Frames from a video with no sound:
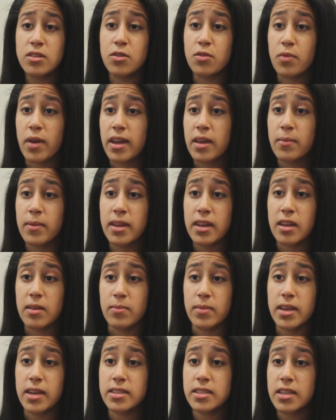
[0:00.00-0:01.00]
great medium
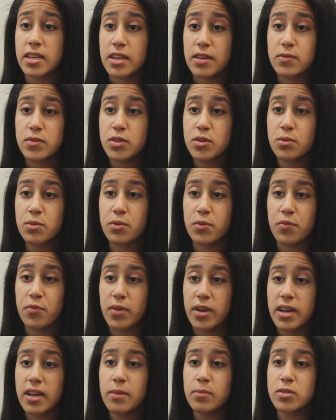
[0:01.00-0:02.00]
because it gives you the
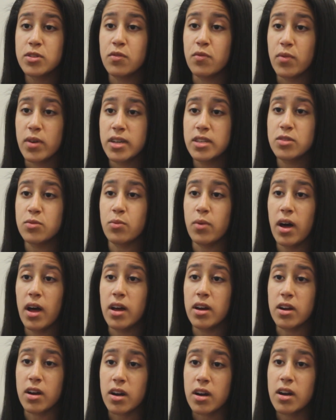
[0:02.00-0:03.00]
freedom to voice what
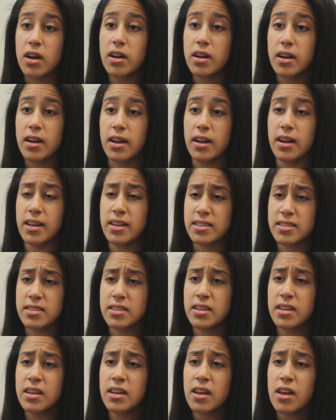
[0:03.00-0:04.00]
occurred in an
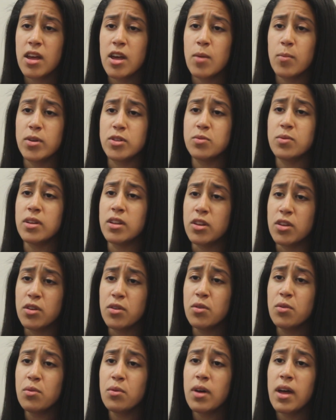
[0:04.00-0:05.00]
incident between
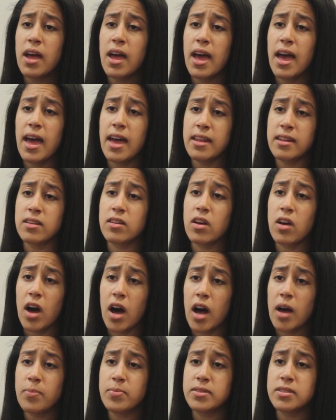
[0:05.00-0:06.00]
you and
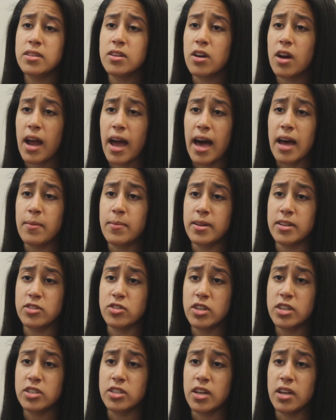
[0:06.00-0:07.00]
cops or
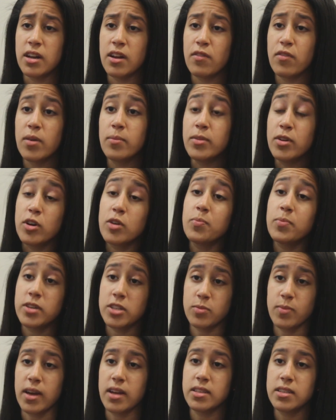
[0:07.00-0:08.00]
administration from your
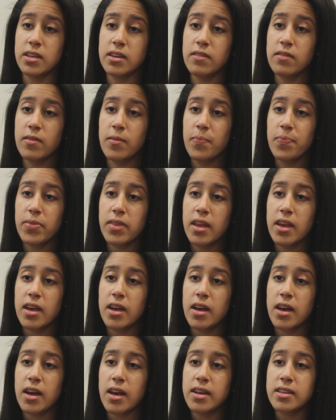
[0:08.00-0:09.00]
perspective.
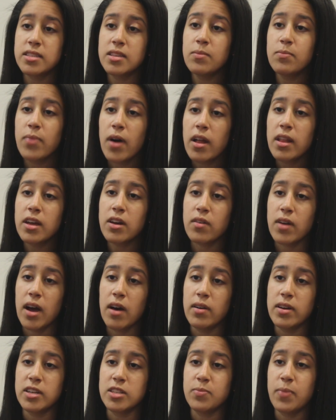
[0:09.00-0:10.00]
A symbolic
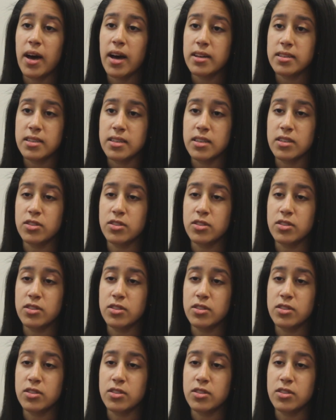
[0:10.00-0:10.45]
route is passing a